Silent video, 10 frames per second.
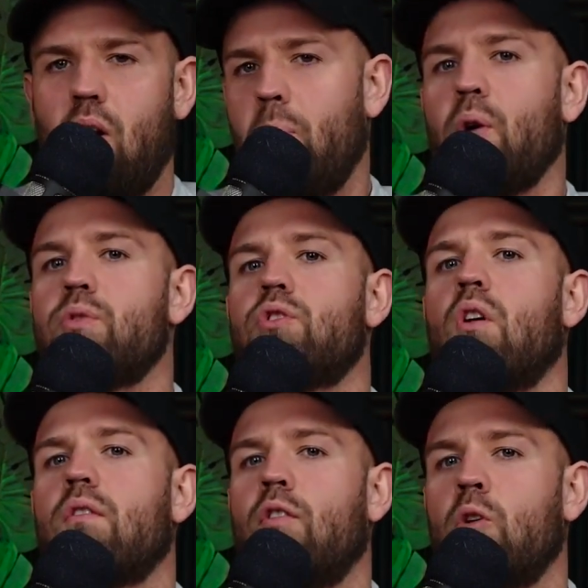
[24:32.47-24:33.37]
about
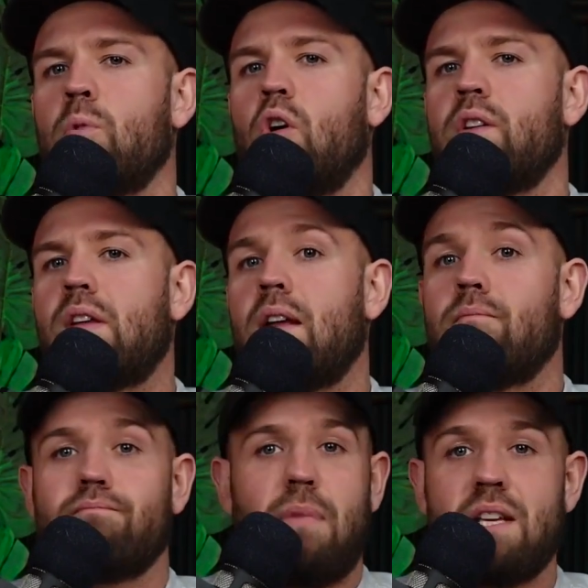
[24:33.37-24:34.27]
short form content,
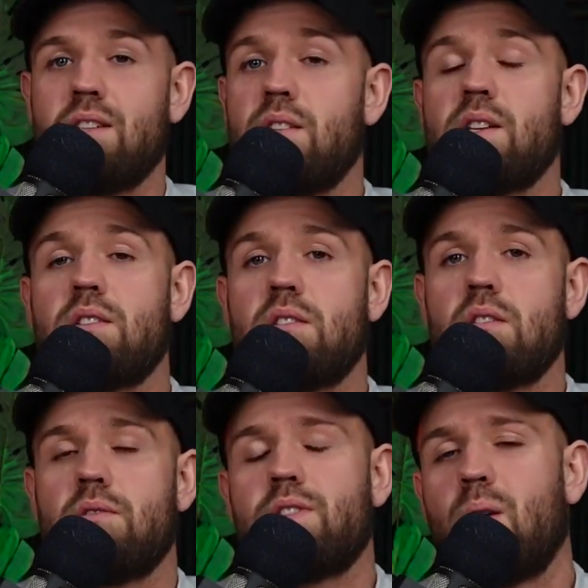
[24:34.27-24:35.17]
as in this
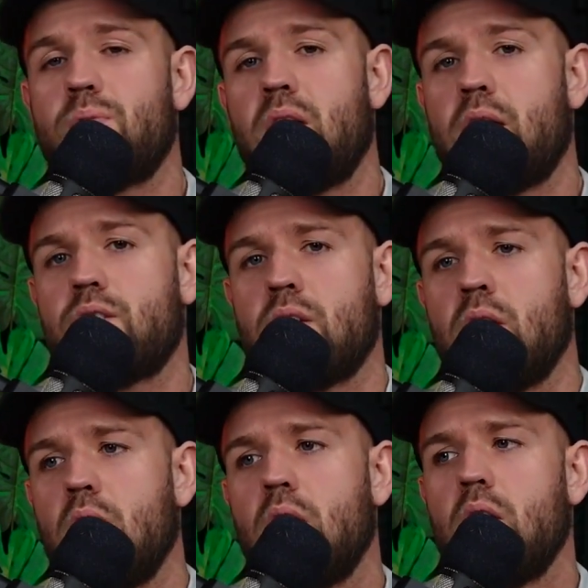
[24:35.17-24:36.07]

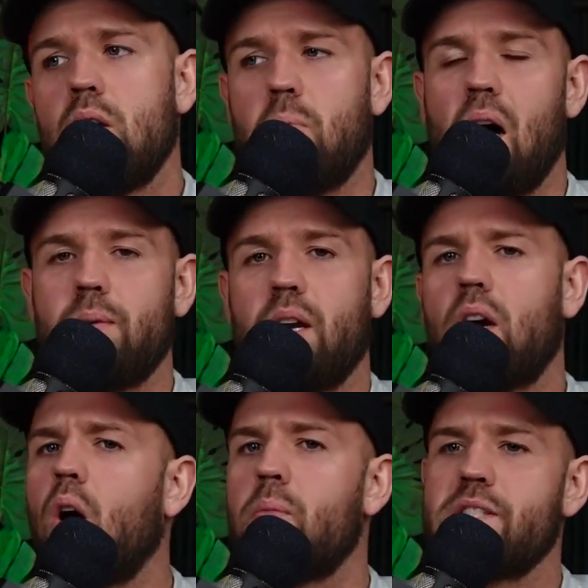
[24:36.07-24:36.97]
subsection, but I'm going to
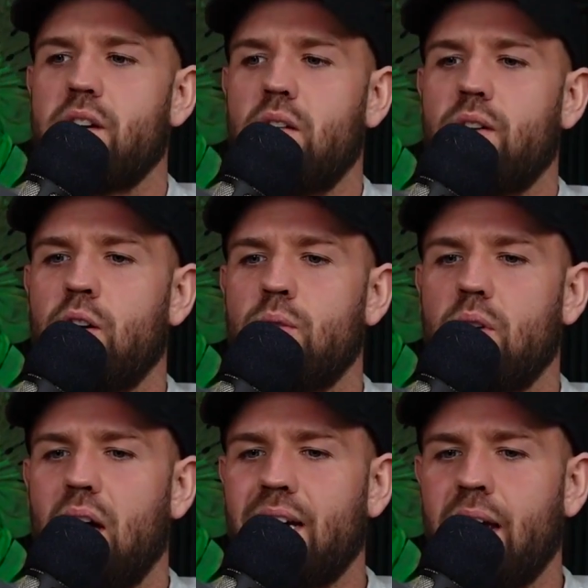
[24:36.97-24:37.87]
call myself out
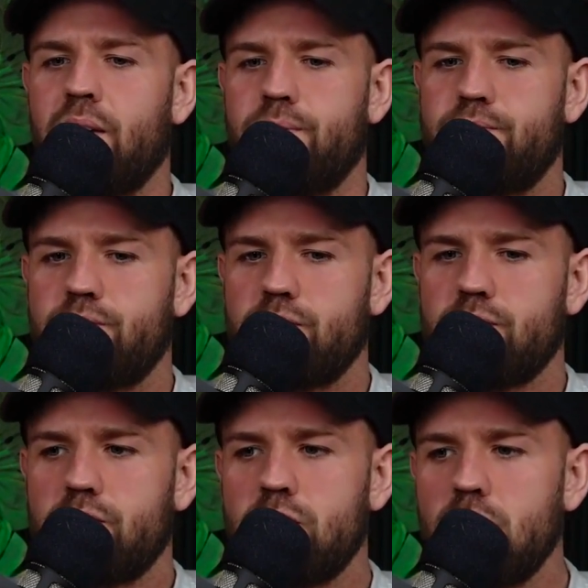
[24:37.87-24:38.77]
again.
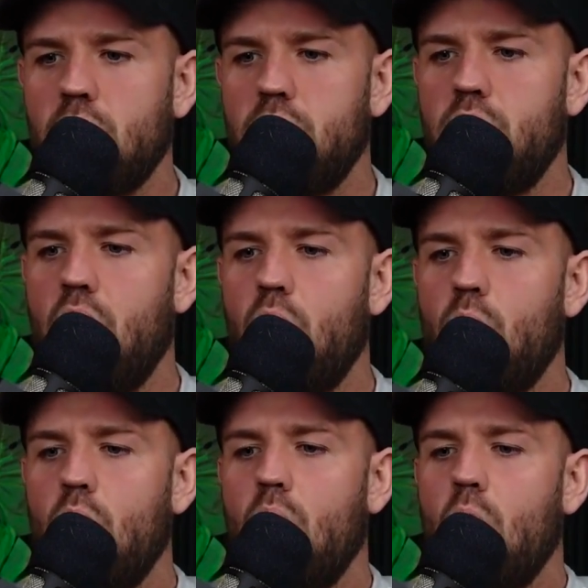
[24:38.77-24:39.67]

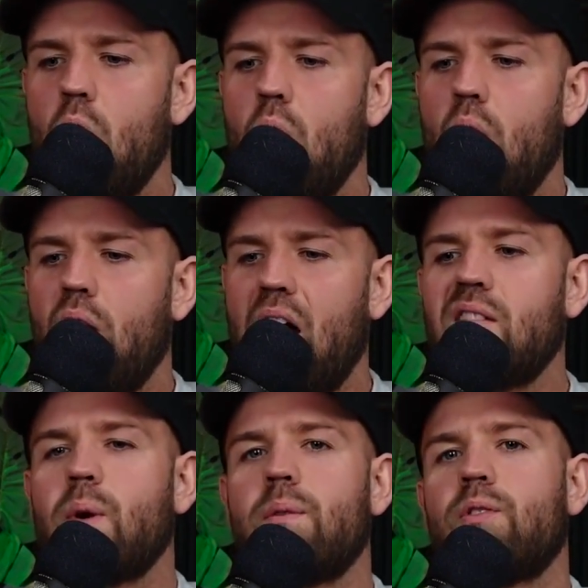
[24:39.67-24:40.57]
Now,
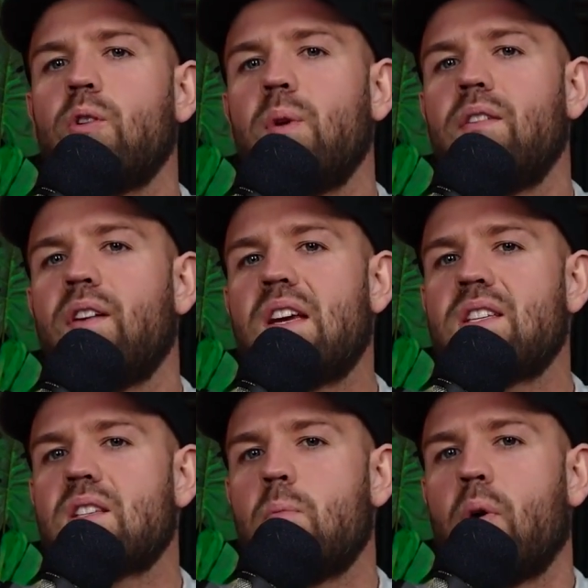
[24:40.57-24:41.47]
I've went through wee
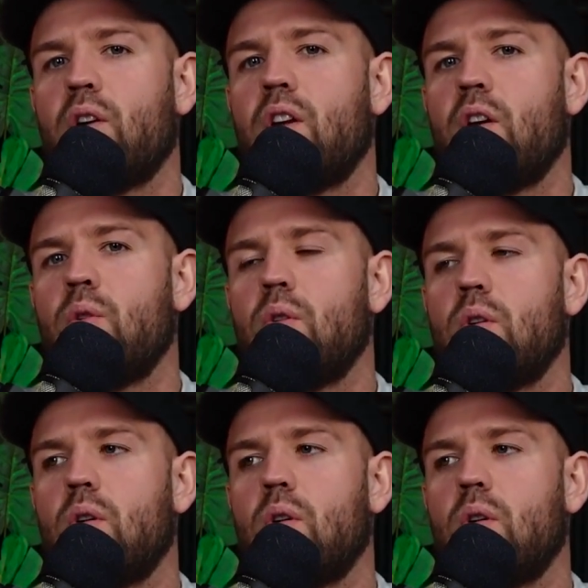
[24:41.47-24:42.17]
phases of burnout